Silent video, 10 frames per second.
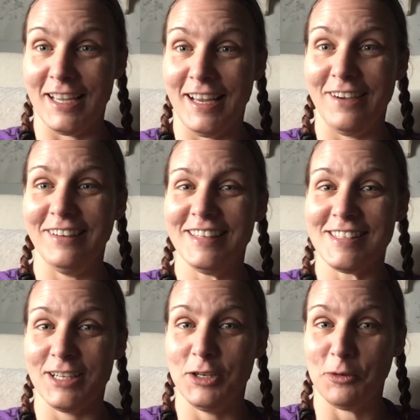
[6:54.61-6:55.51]
it out. It's
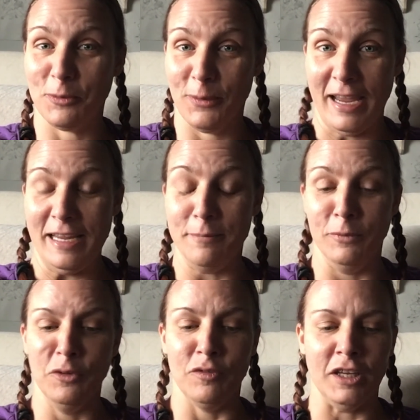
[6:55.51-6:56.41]
a great
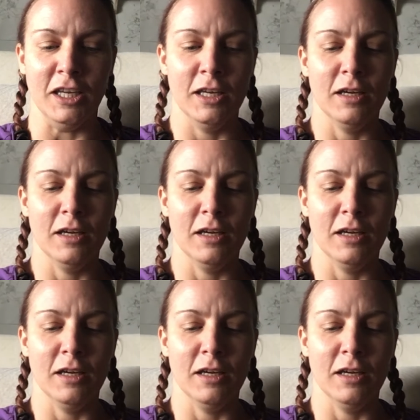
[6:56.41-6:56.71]
movie.